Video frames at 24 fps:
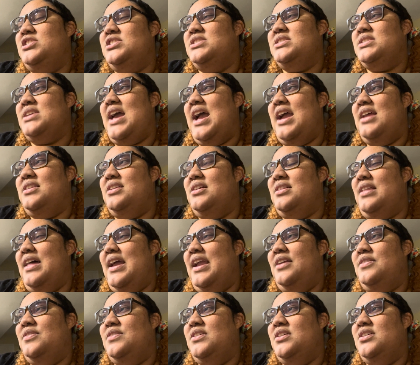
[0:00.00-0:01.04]
kind of
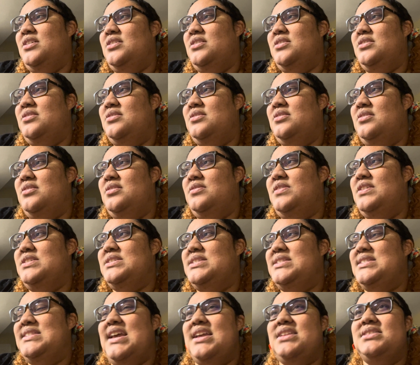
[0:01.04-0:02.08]
like the
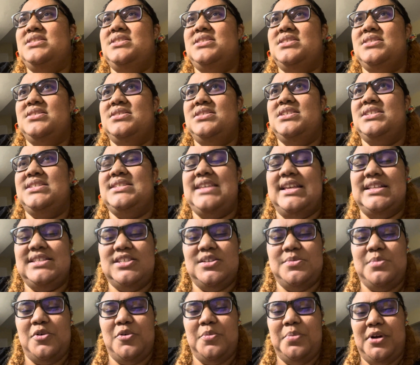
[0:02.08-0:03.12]

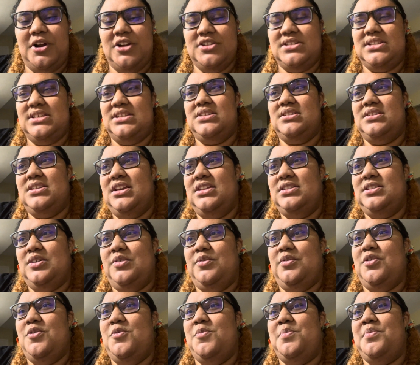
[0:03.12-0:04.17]
sensible person in the
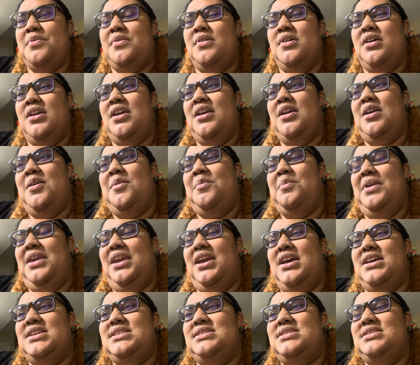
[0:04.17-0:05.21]
group,
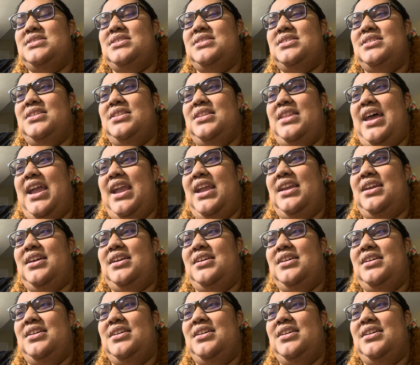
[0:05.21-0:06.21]
because like